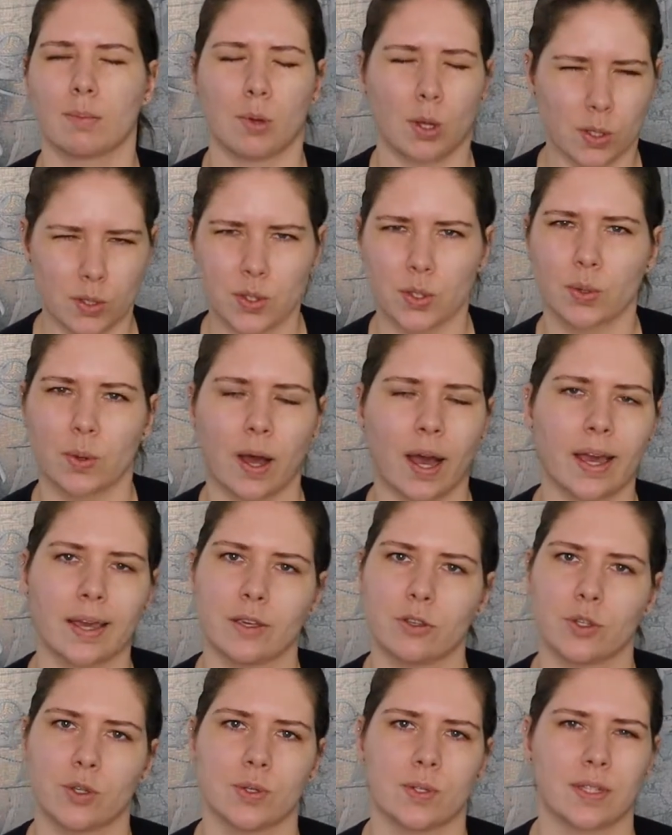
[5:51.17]
Also, eye
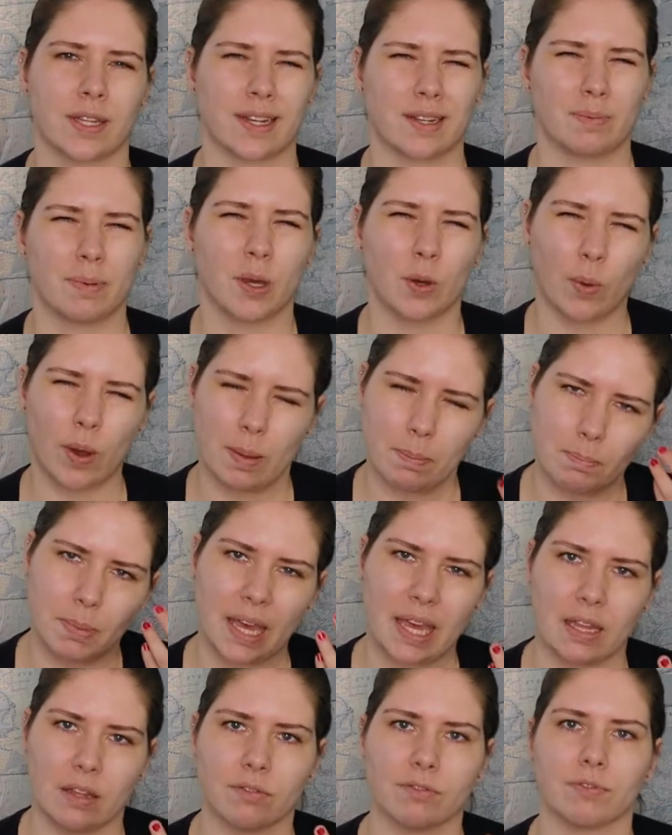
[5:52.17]
issues tend to be quite
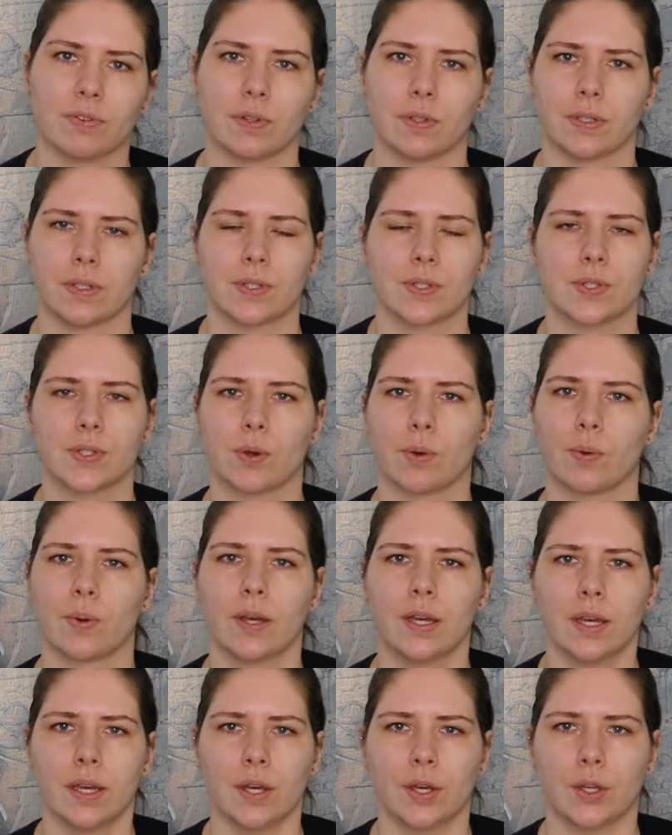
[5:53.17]
painful, and so
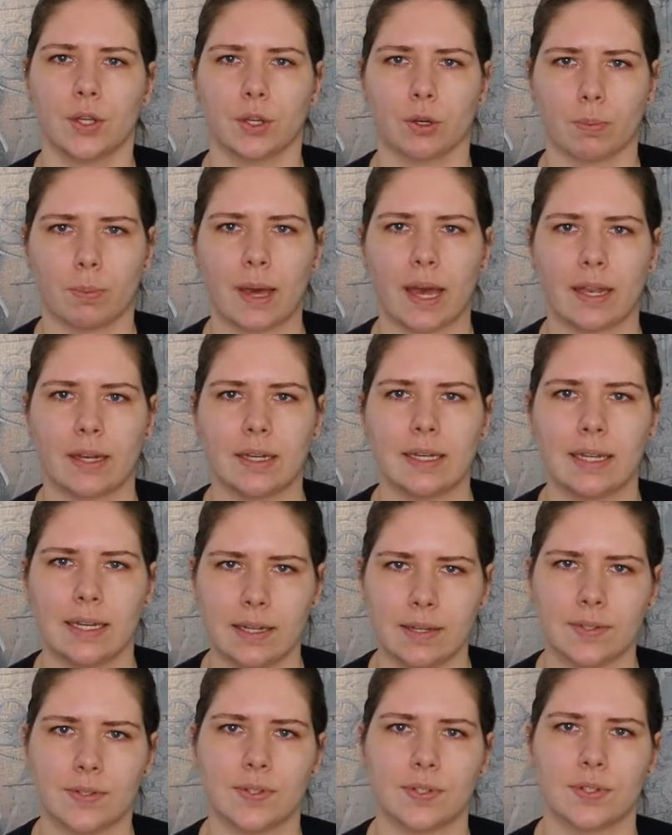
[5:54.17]
your pet
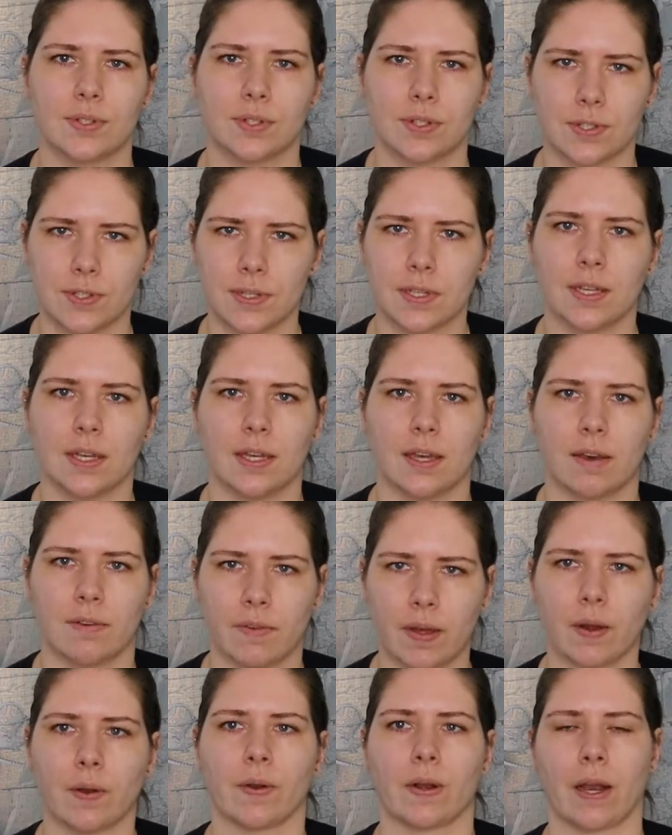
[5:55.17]
needs to see a
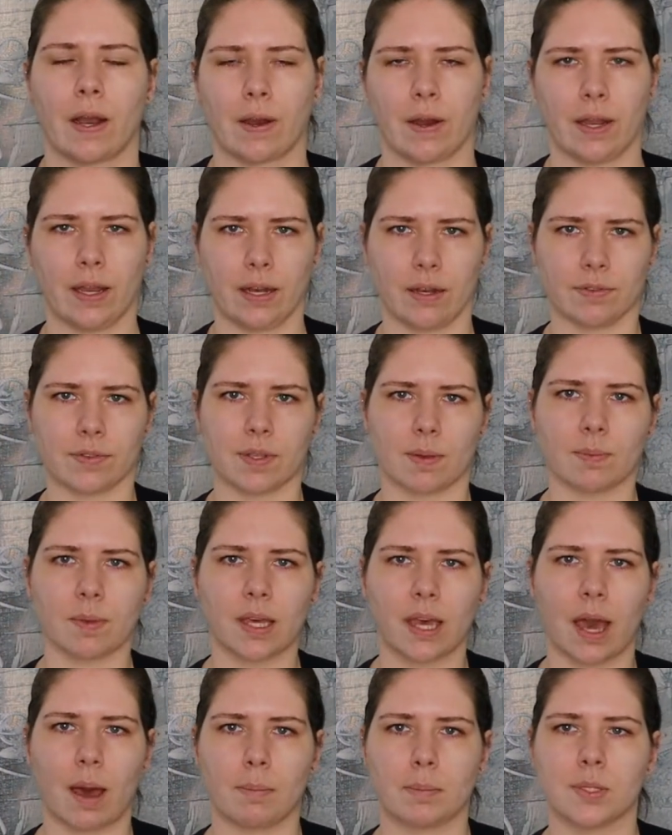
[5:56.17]
veterinarian if
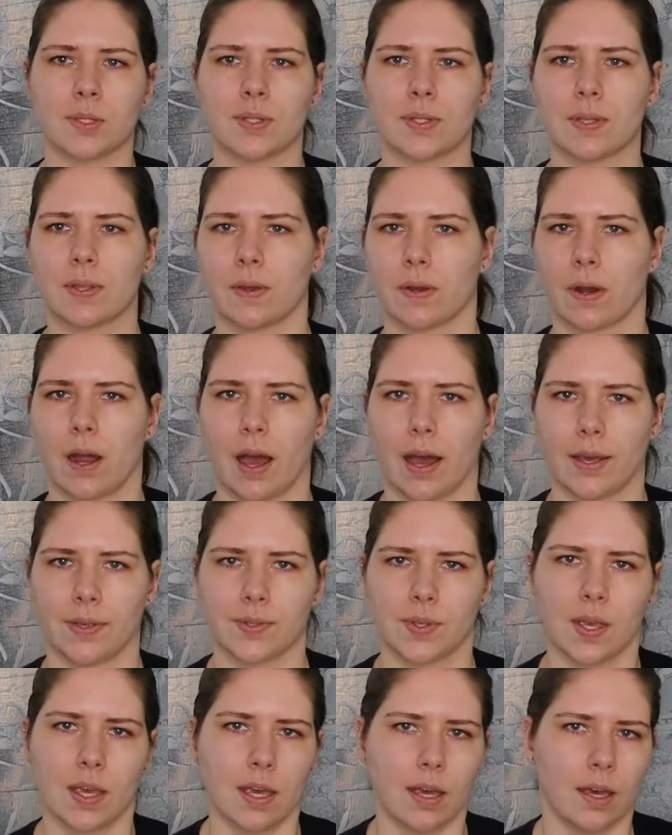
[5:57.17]
something happens to their
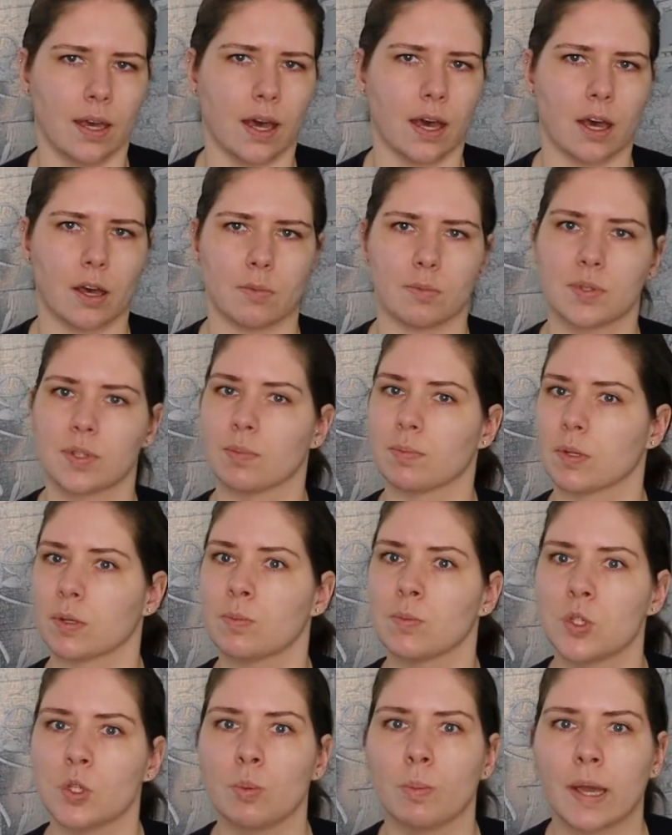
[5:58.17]
eyes.
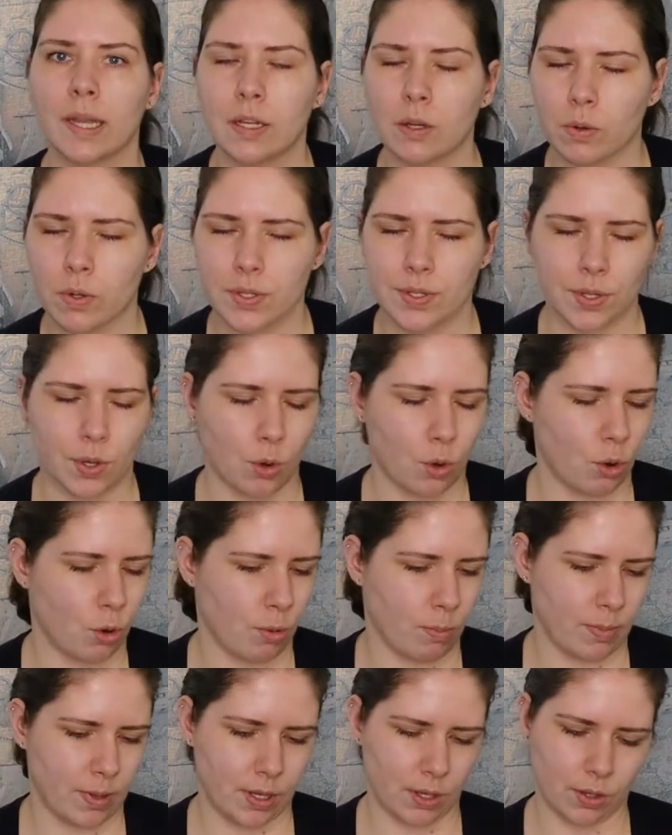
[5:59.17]
Symptoms you might notice at
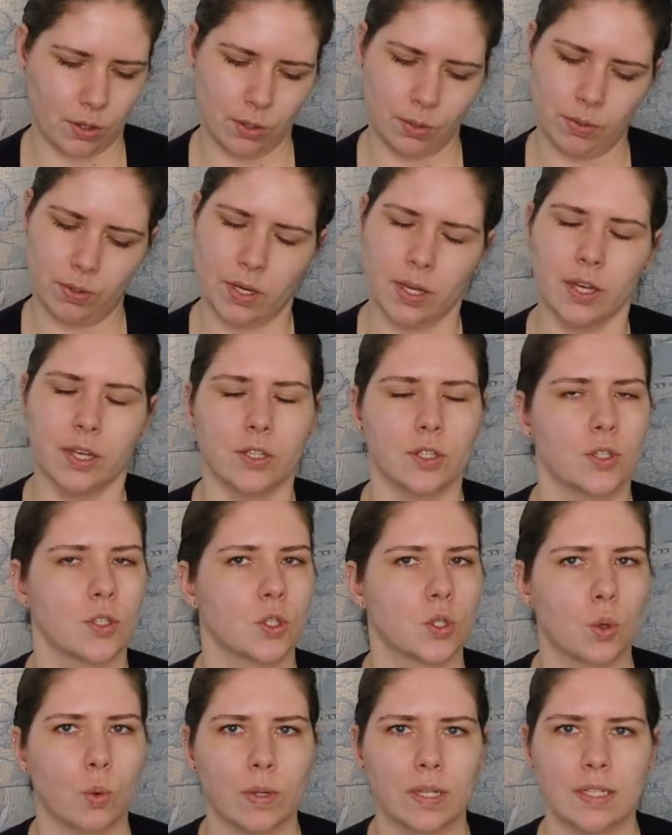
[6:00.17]
home include
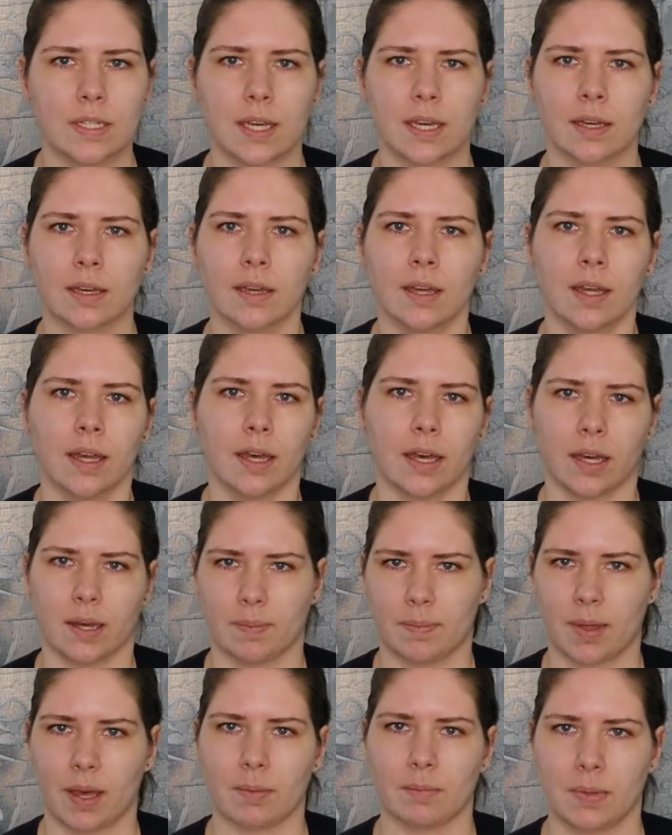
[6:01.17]
squinting.
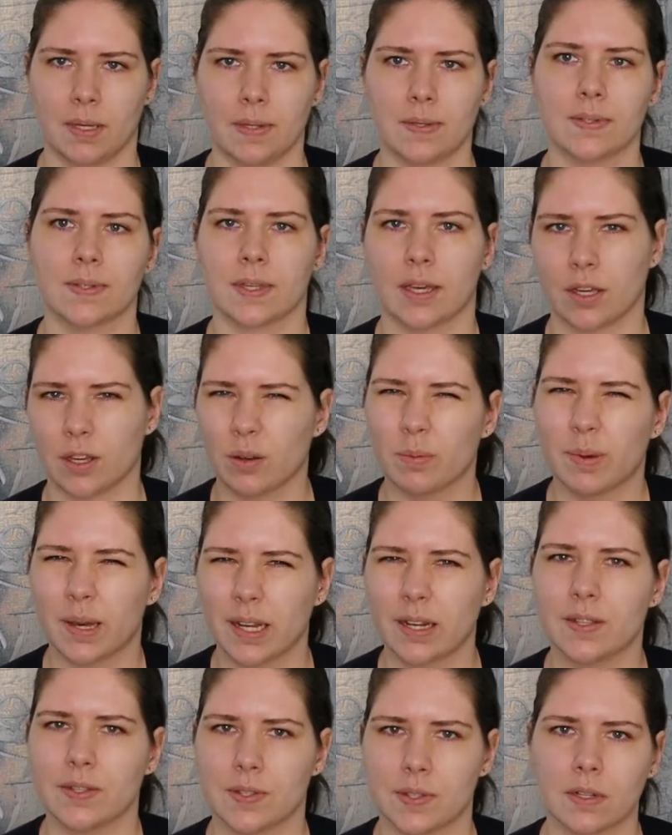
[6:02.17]
That means that your
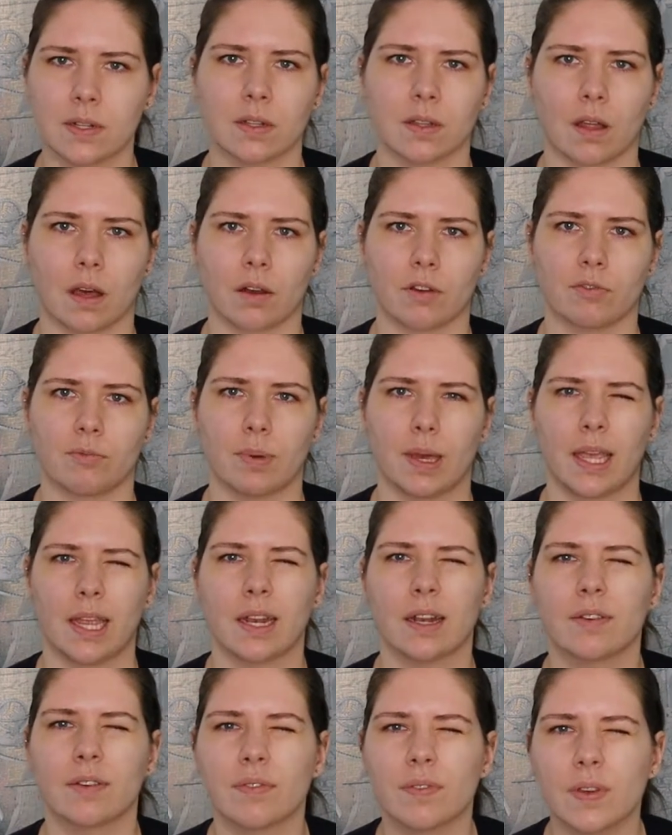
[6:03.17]
pet is in a lot of
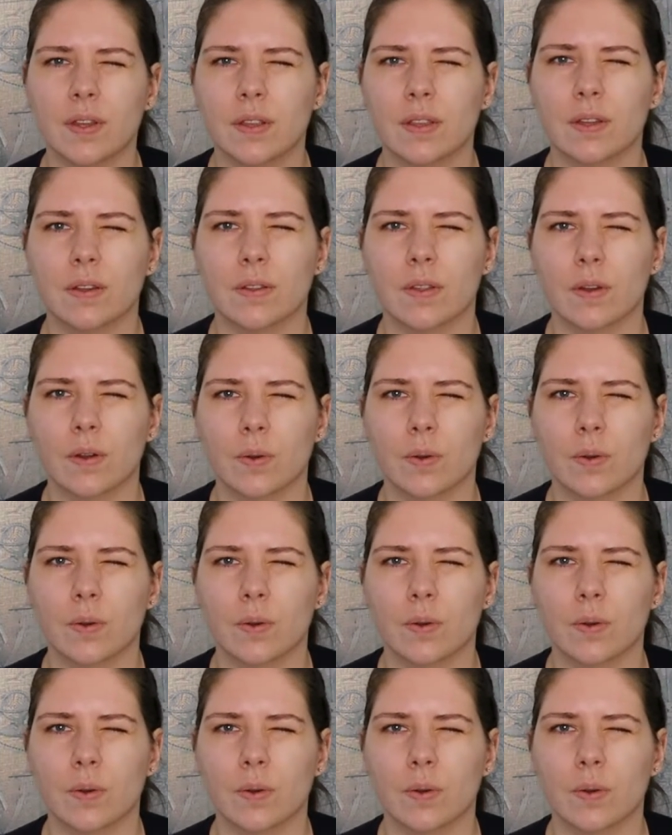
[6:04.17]
pain if they're